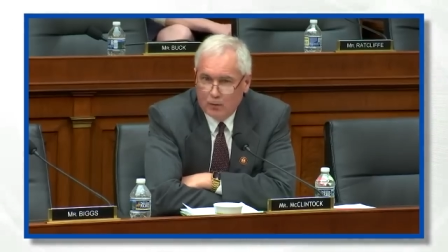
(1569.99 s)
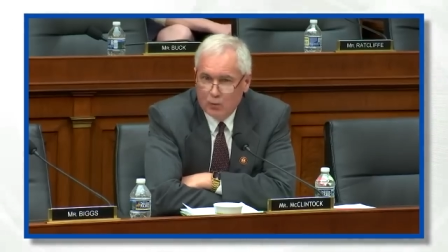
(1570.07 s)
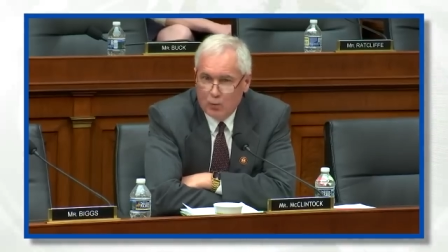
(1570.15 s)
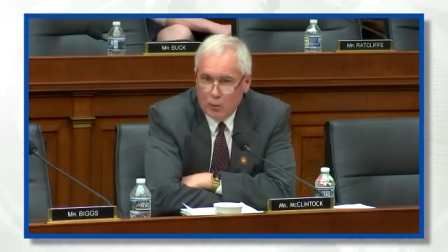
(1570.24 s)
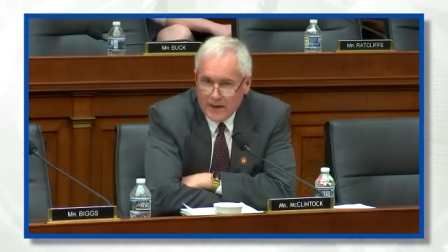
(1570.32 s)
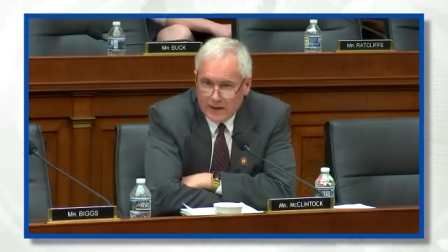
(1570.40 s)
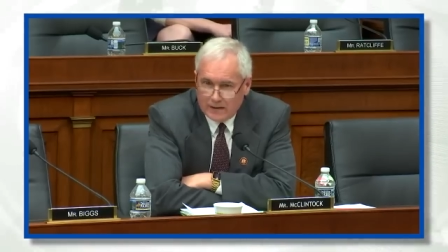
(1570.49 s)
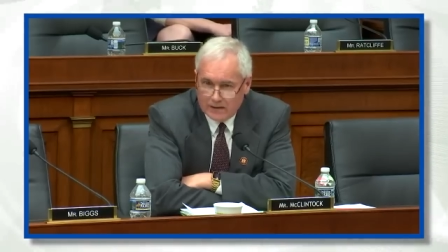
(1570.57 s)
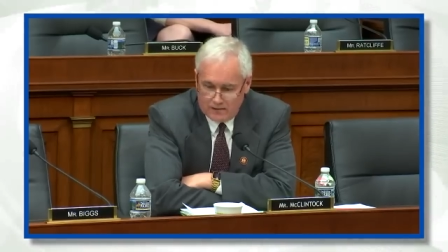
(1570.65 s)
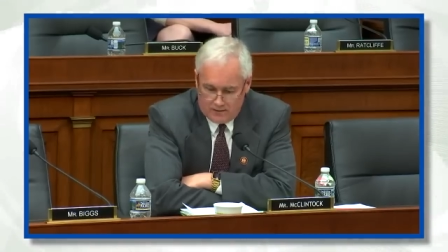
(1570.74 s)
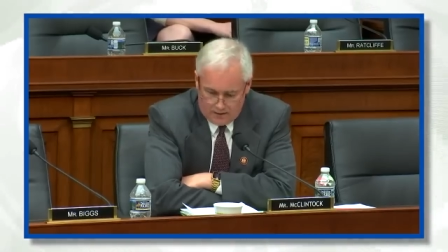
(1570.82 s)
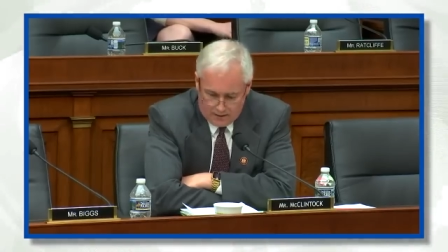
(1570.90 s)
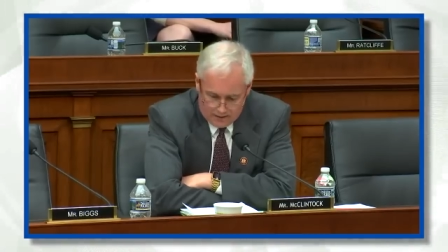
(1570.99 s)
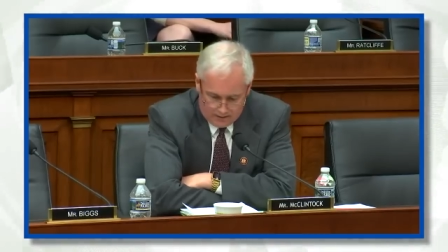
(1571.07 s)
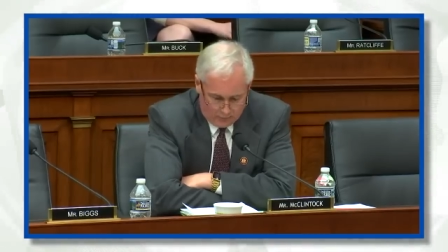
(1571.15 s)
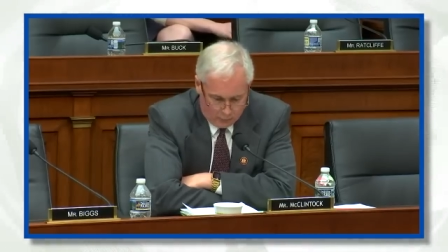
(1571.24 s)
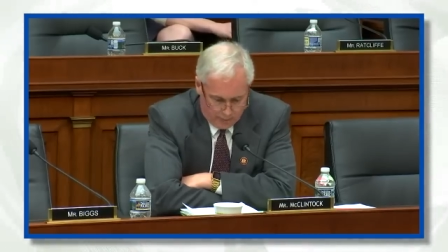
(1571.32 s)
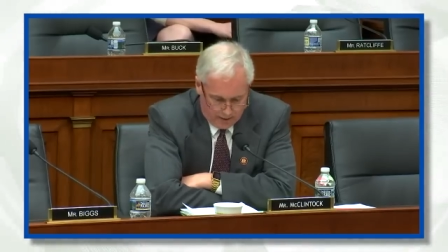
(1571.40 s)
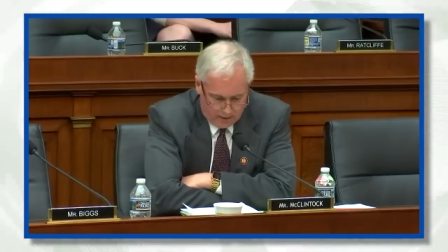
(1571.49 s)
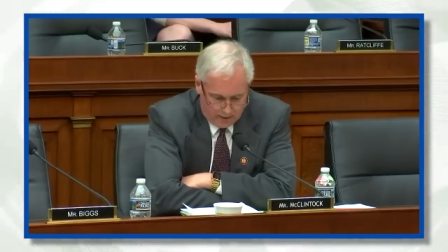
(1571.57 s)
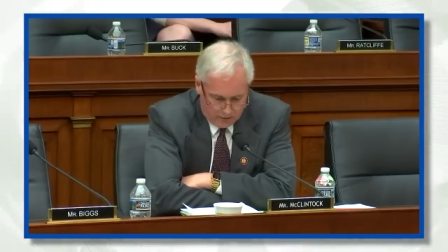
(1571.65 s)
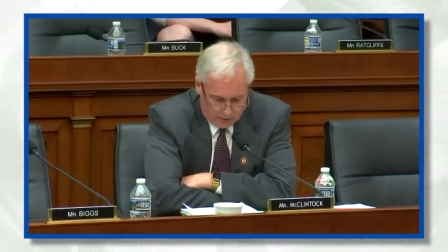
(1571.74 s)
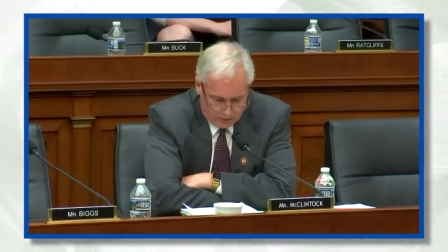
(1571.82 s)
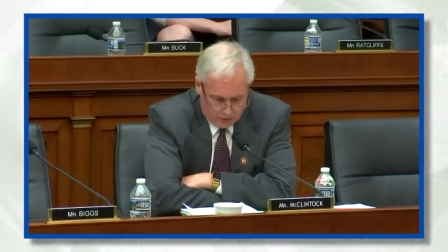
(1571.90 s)
the weakest thing that we
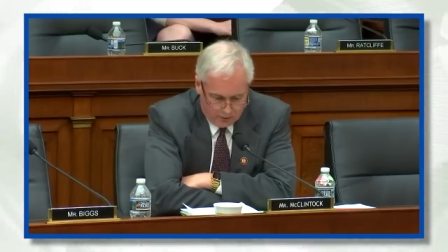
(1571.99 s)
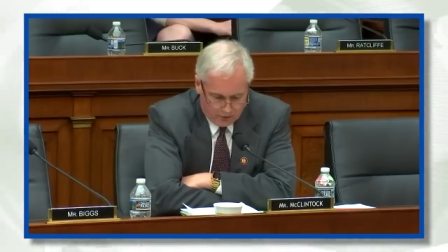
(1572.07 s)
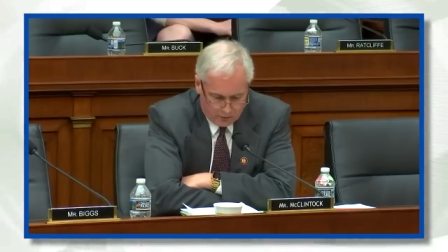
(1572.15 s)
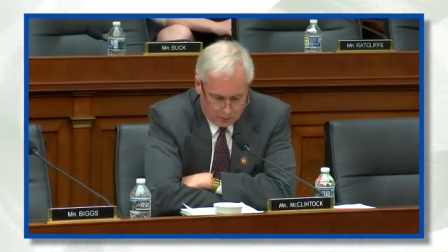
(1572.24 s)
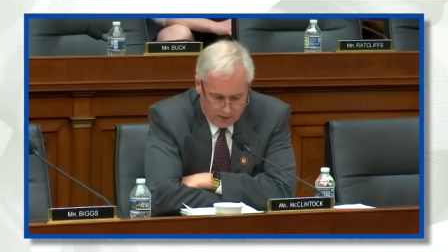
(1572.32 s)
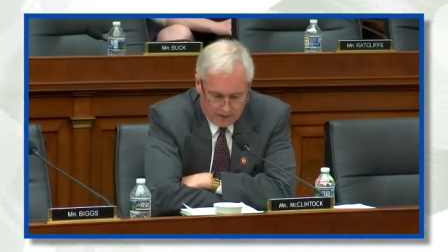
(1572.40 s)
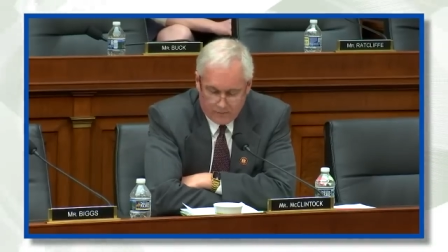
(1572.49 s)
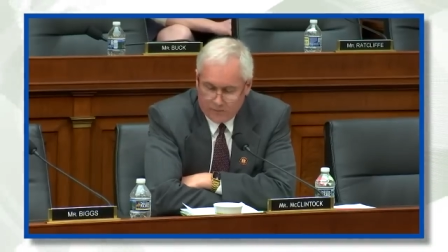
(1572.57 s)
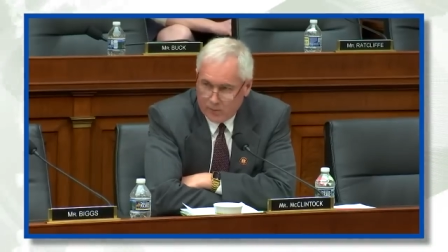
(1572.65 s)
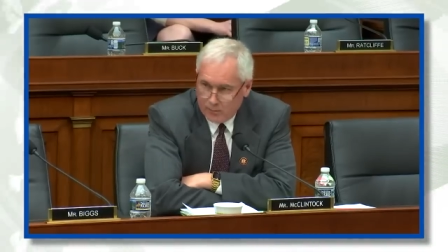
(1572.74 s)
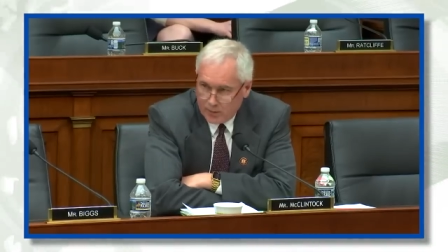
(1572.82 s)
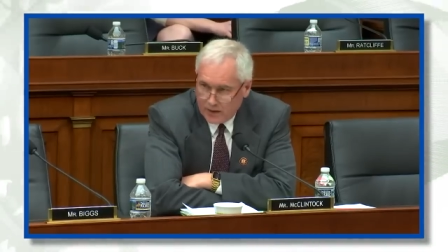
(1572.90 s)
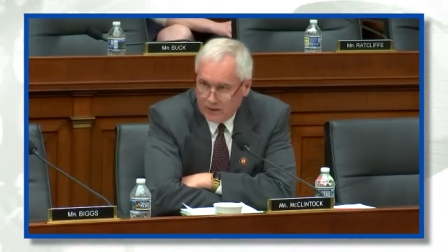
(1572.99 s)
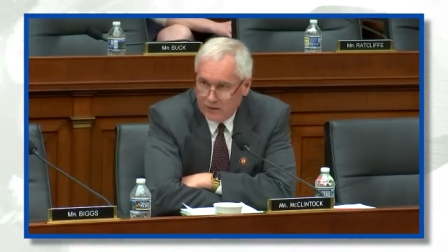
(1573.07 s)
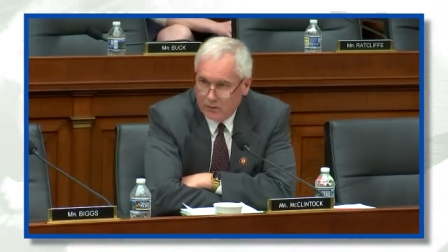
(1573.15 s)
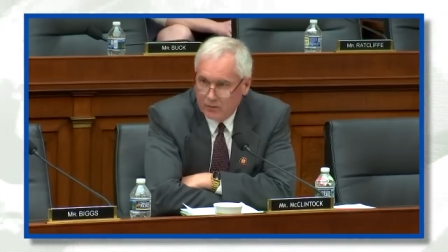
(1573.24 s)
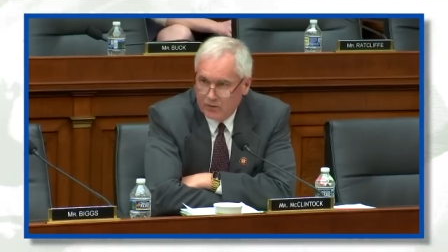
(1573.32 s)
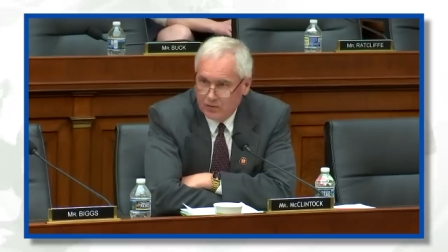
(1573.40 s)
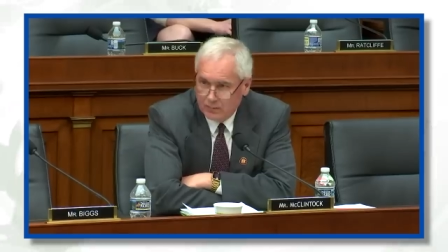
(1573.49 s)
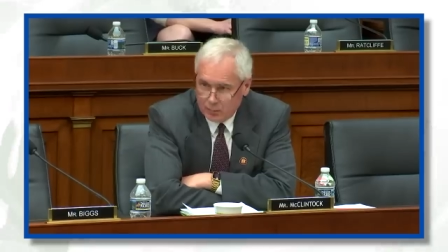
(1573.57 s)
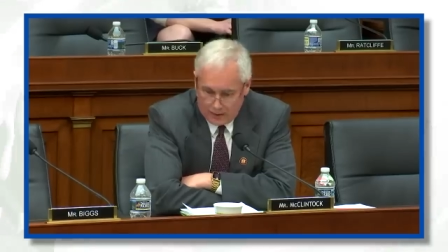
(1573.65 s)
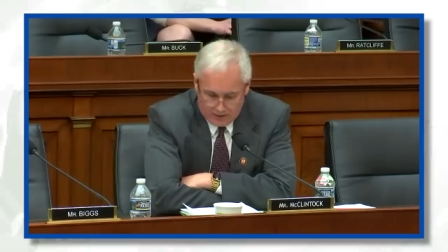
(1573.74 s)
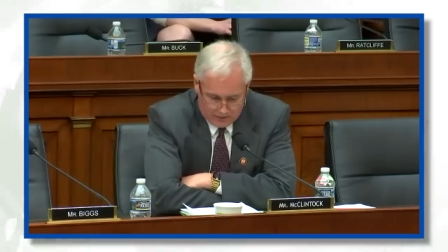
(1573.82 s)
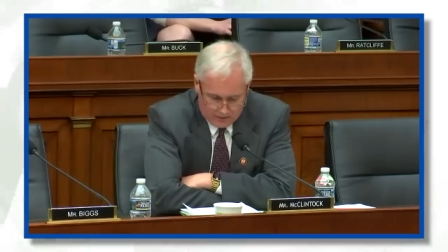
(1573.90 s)
can do is try to forbid it or
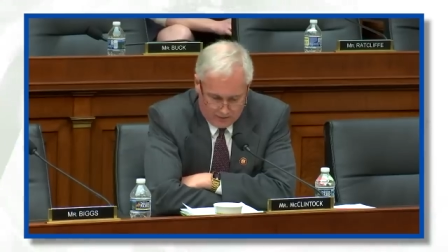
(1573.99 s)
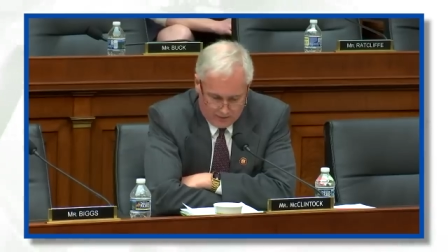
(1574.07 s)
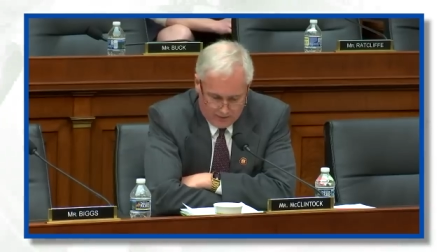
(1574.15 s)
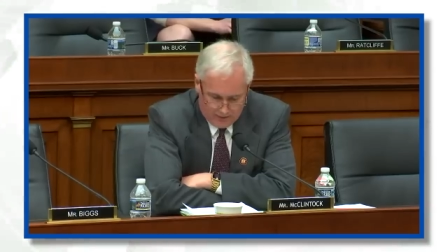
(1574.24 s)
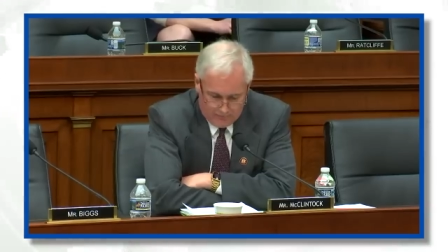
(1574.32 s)
suppress it.